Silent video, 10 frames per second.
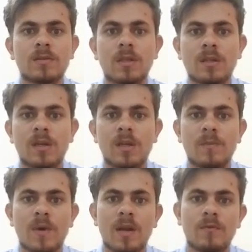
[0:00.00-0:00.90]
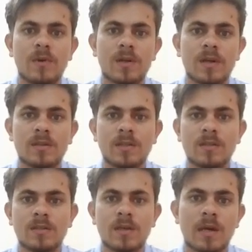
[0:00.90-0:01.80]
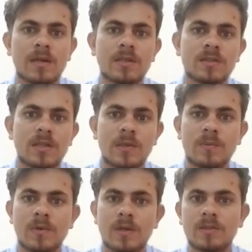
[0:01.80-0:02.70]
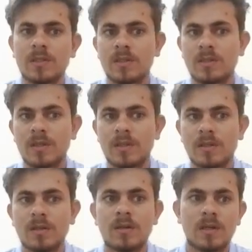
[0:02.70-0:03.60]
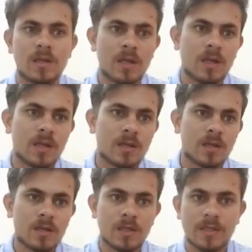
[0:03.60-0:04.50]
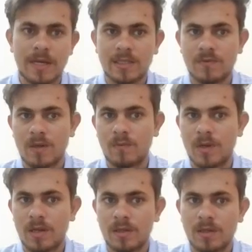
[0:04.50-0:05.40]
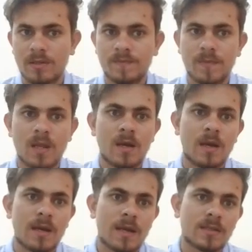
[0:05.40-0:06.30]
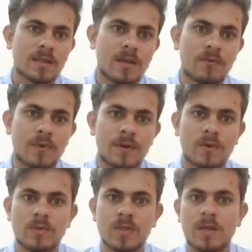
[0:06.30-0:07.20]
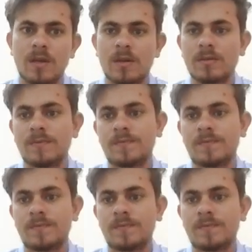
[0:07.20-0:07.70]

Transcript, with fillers: The three main witnesses against him are Sergeant Taylor, his ex-wife Brenda, and ex-girlfriend Rosanna.